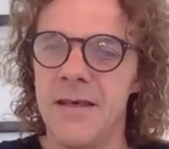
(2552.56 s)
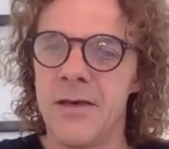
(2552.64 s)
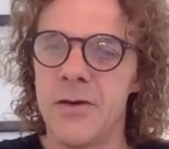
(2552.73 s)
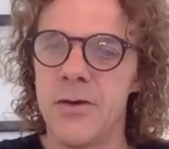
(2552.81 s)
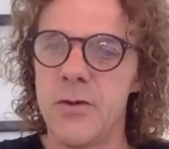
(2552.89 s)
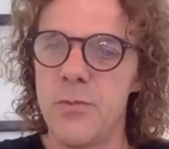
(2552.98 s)

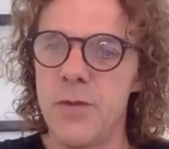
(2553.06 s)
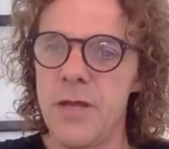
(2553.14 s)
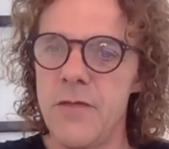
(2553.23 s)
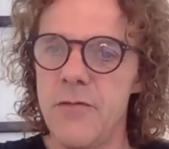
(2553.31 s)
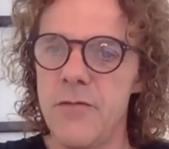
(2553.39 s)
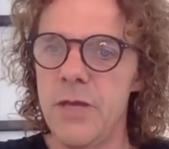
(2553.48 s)
Could you
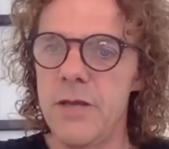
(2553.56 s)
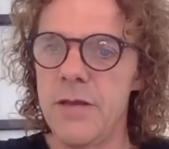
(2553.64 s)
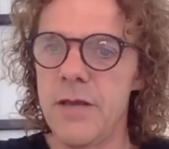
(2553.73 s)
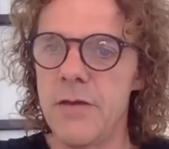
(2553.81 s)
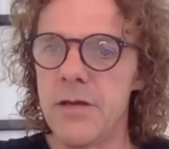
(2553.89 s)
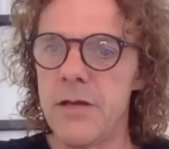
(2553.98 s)
please repeat
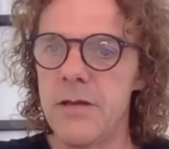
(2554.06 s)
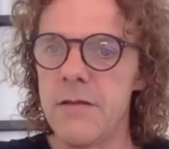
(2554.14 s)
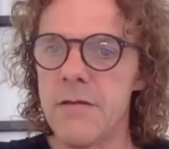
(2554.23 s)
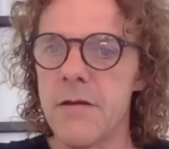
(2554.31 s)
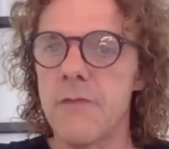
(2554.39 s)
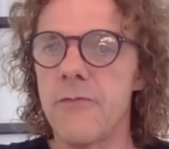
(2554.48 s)
how the kidneys
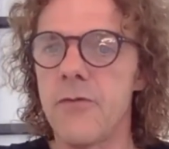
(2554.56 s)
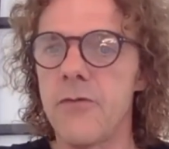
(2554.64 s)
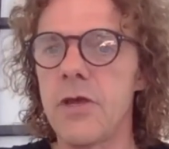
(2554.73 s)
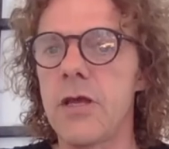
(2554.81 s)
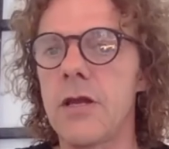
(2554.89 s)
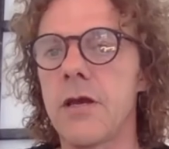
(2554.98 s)
are involved
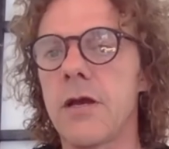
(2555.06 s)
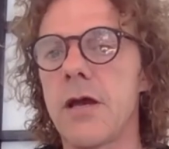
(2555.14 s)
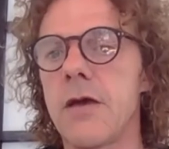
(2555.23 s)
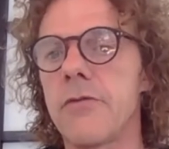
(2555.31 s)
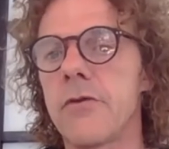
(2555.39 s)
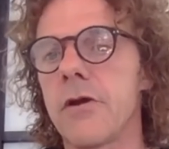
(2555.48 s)
in the
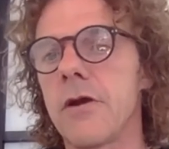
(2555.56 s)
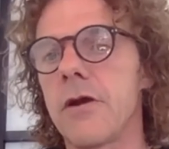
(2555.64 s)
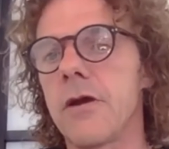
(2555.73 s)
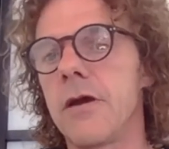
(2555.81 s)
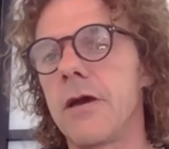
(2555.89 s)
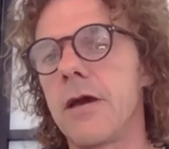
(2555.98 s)

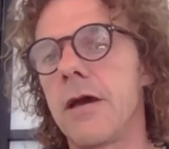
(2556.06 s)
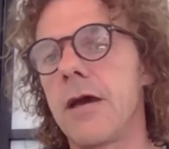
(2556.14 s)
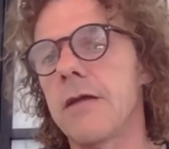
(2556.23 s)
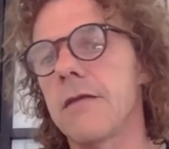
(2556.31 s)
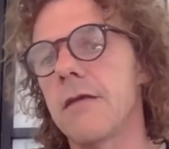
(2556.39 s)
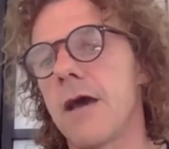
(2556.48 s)

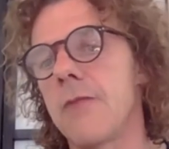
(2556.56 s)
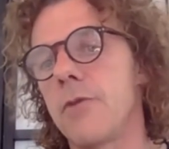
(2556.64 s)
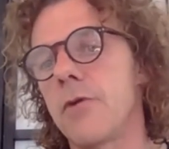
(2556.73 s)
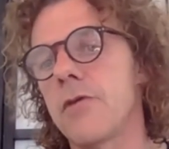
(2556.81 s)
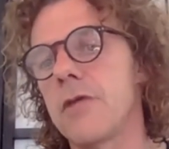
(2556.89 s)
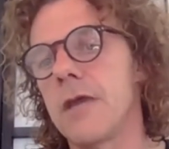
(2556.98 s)
counteract
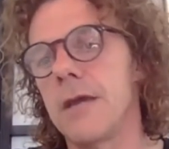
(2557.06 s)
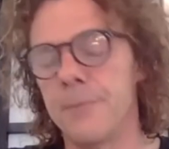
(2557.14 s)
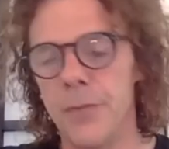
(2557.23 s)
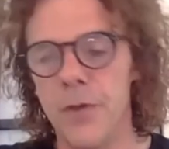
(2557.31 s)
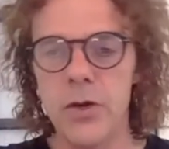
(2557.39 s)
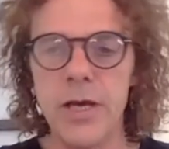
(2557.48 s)
hypoxia?
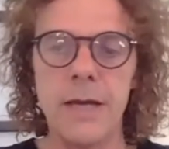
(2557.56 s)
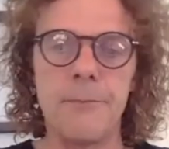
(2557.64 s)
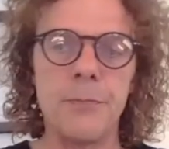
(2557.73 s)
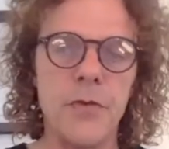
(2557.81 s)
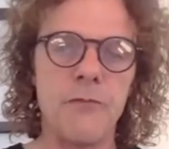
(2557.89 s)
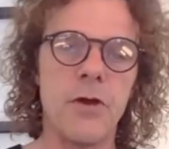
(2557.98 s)
Okay,
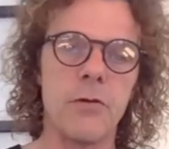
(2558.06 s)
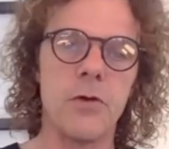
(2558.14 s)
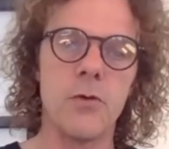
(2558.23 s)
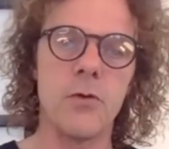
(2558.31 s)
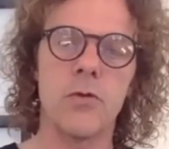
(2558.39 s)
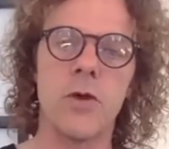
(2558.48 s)
very
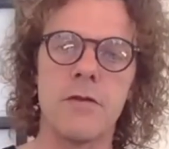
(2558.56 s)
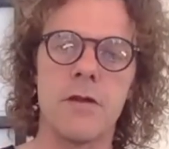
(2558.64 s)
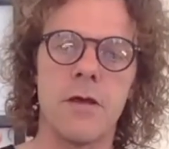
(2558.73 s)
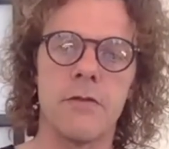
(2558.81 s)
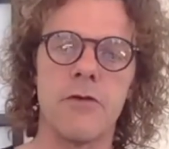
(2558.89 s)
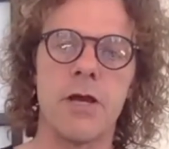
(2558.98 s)
good question,
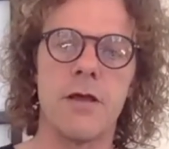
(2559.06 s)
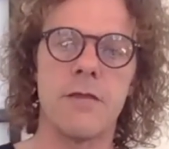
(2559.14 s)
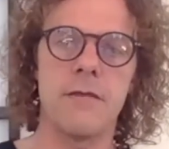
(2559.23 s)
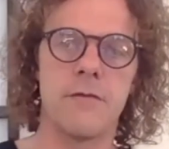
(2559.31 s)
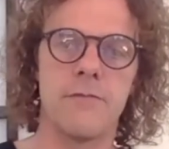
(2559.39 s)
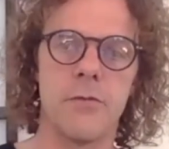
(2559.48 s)

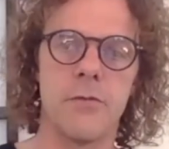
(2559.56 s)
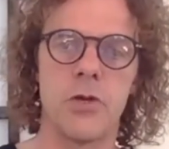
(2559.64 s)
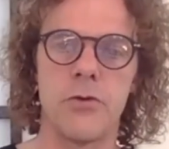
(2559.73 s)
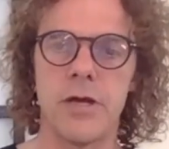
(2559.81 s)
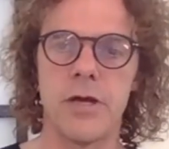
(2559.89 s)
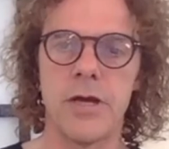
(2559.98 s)
Andreas from
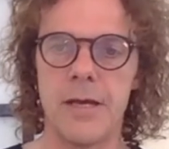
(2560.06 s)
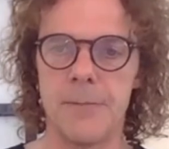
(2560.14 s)
the UK.